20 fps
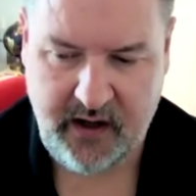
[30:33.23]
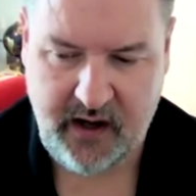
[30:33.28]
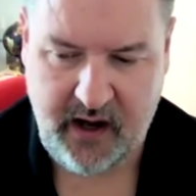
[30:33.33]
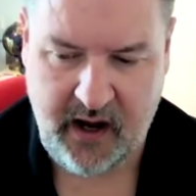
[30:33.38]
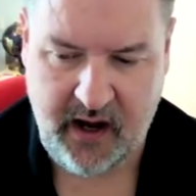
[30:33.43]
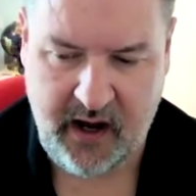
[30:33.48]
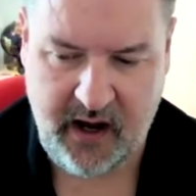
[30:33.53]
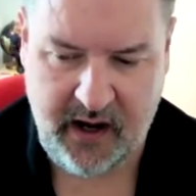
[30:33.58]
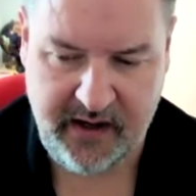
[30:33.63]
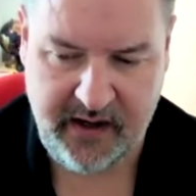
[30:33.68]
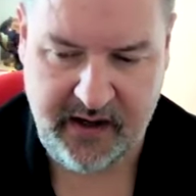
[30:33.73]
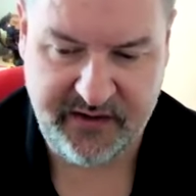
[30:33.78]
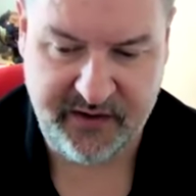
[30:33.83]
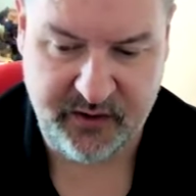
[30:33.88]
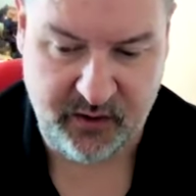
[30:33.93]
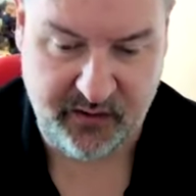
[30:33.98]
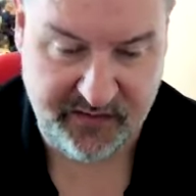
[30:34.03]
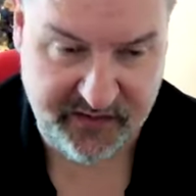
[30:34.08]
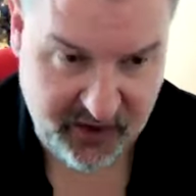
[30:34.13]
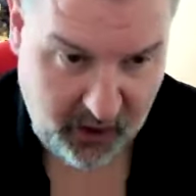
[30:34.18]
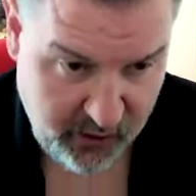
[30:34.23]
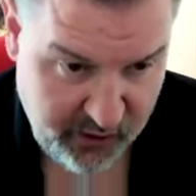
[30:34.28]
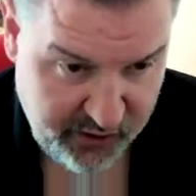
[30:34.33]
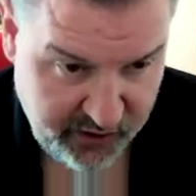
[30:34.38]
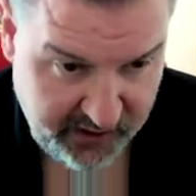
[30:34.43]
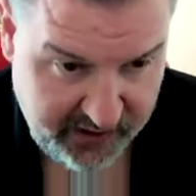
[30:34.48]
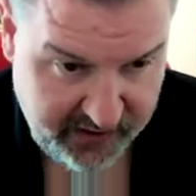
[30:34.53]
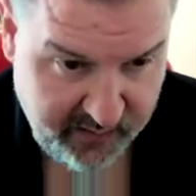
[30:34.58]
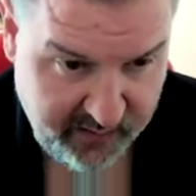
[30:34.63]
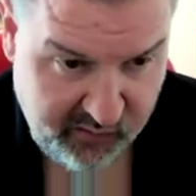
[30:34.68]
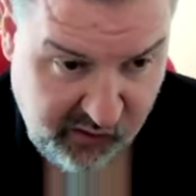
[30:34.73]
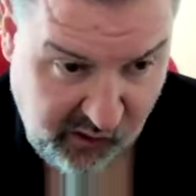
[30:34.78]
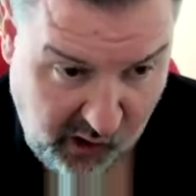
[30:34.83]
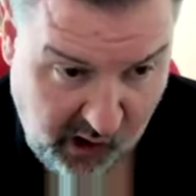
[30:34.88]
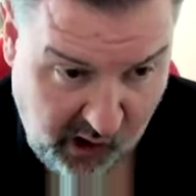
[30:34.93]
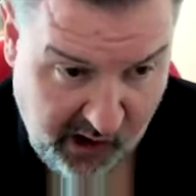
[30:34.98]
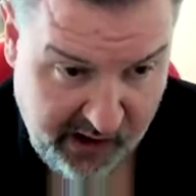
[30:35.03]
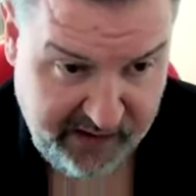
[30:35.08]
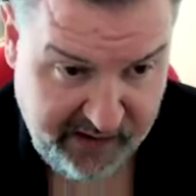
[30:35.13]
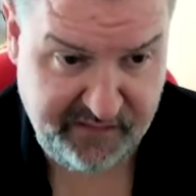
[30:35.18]
uh sort of socially
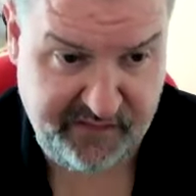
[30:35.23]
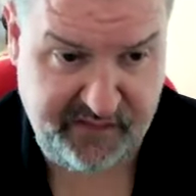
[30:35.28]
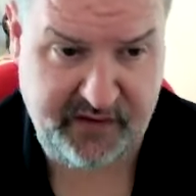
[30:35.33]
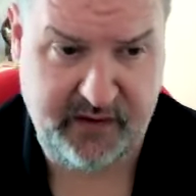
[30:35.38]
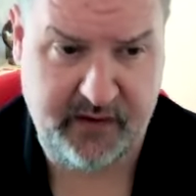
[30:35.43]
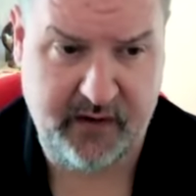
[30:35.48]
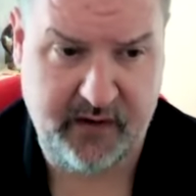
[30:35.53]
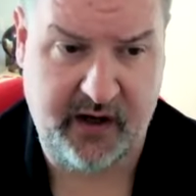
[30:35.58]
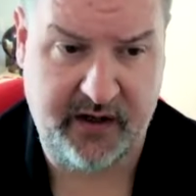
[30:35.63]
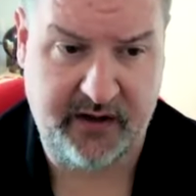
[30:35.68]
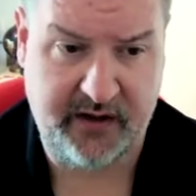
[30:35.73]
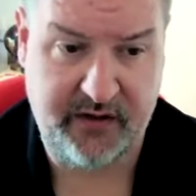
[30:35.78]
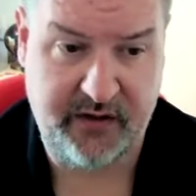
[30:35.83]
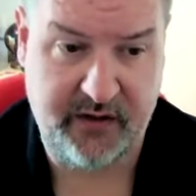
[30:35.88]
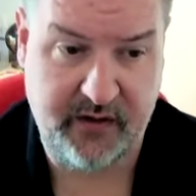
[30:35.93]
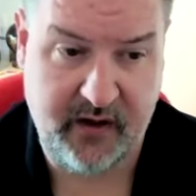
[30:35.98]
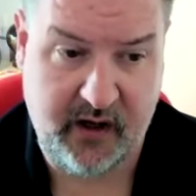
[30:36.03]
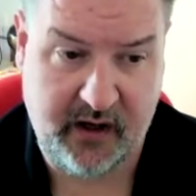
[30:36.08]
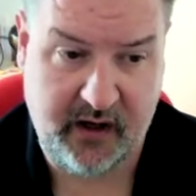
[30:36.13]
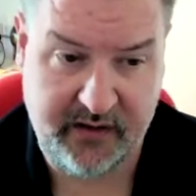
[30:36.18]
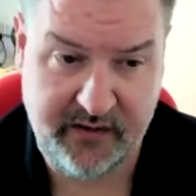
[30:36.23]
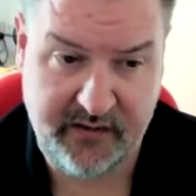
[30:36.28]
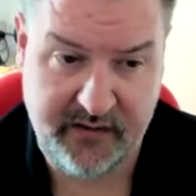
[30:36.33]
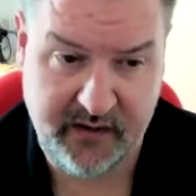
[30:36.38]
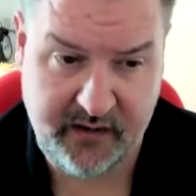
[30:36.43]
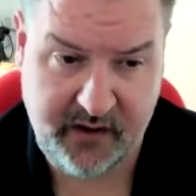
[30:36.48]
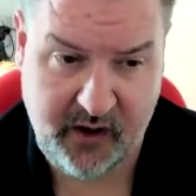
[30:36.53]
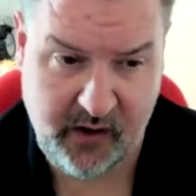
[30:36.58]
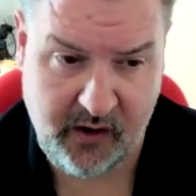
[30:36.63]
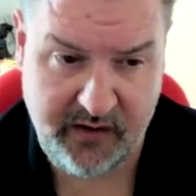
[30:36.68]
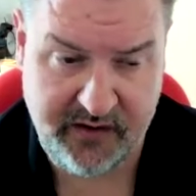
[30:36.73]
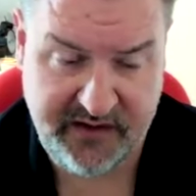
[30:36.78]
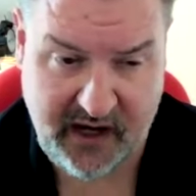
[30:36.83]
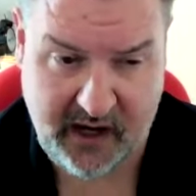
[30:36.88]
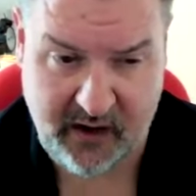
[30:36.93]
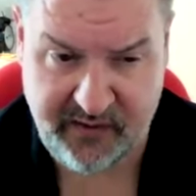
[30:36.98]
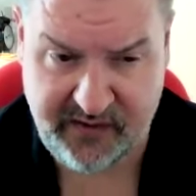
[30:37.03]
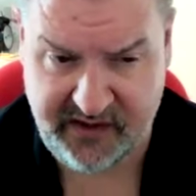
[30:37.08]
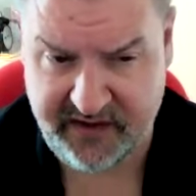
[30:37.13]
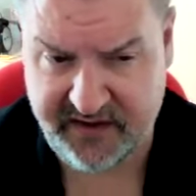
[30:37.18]
deprived, like like the
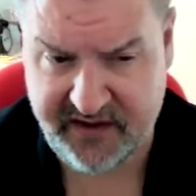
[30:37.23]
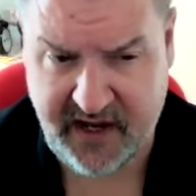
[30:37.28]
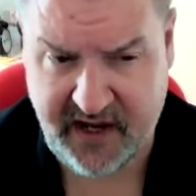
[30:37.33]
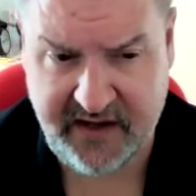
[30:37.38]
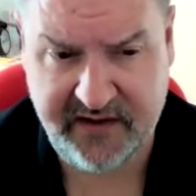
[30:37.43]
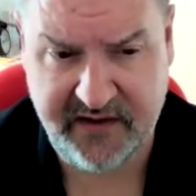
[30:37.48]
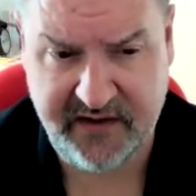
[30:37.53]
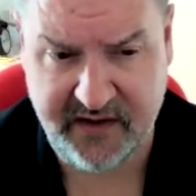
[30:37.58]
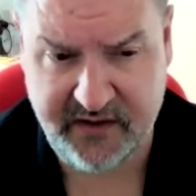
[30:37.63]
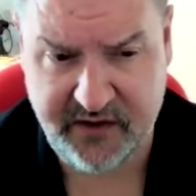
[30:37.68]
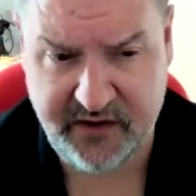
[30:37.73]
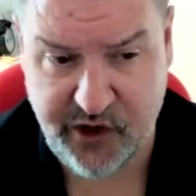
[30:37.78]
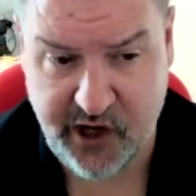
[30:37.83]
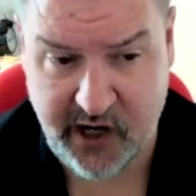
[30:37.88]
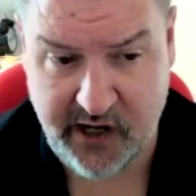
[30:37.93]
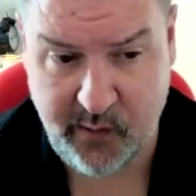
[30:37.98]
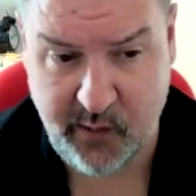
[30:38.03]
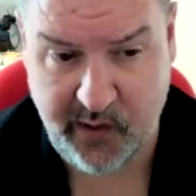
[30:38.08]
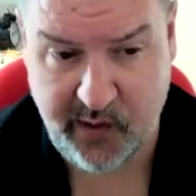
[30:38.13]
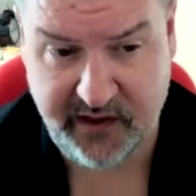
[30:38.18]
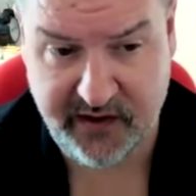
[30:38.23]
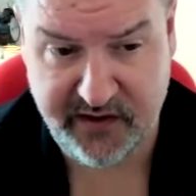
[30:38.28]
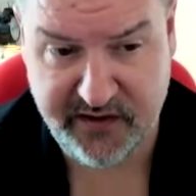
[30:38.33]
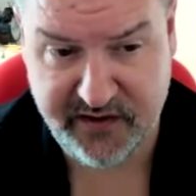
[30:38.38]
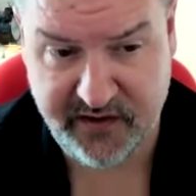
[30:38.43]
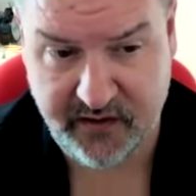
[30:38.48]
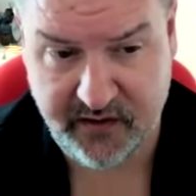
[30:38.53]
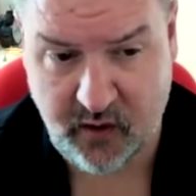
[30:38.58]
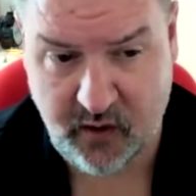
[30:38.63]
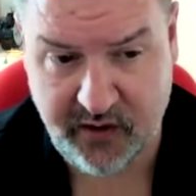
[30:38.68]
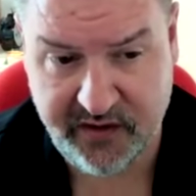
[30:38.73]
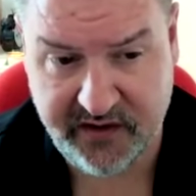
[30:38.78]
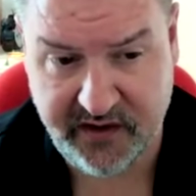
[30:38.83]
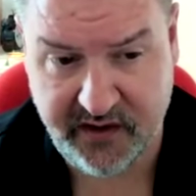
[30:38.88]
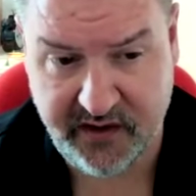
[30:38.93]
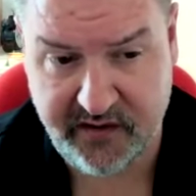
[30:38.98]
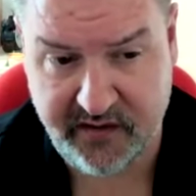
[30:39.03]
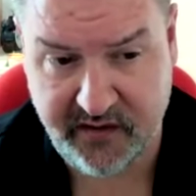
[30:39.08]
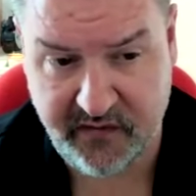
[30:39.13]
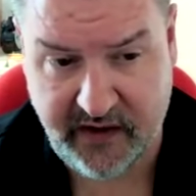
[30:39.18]
southeast Essex, Jaywick and St
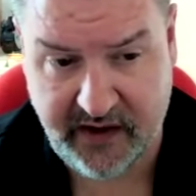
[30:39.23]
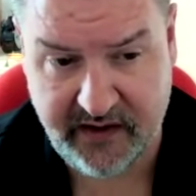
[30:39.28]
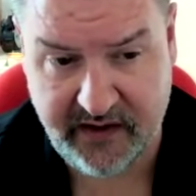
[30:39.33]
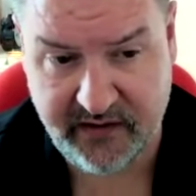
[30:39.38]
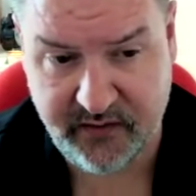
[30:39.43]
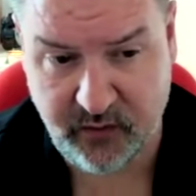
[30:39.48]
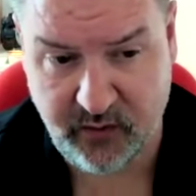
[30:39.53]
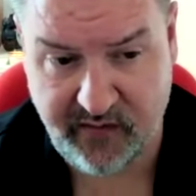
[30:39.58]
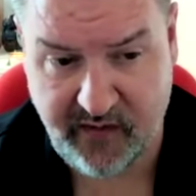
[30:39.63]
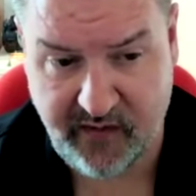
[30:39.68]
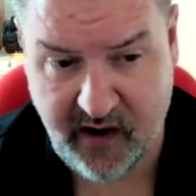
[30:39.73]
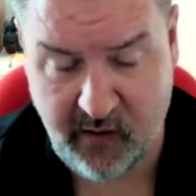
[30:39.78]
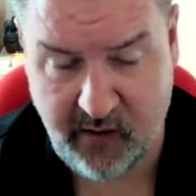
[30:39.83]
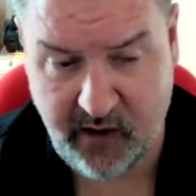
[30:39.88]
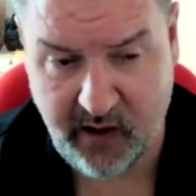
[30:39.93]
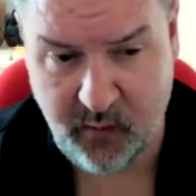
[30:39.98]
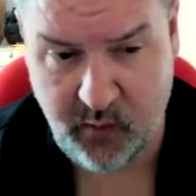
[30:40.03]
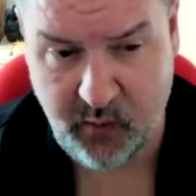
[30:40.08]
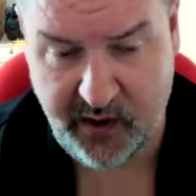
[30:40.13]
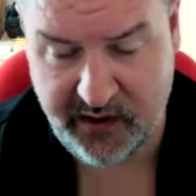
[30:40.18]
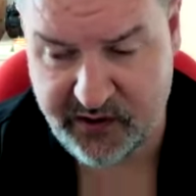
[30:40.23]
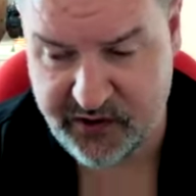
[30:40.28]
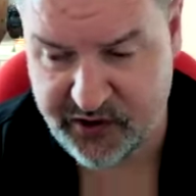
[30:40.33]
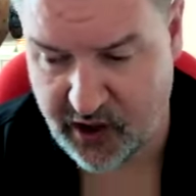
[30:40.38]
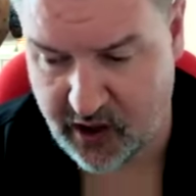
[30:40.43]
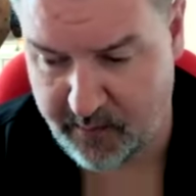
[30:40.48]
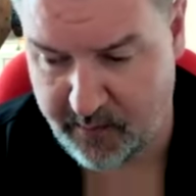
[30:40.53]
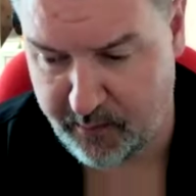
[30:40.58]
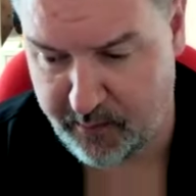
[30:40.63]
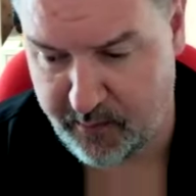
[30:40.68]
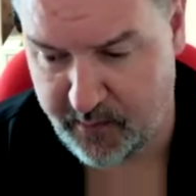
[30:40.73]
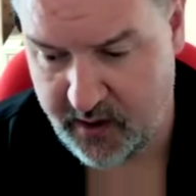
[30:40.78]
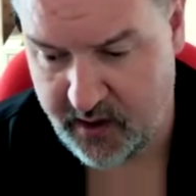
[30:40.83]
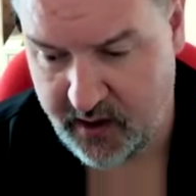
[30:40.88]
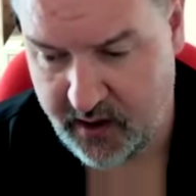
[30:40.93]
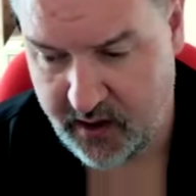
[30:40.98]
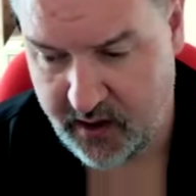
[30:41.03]
Osyth and that sort of area, which um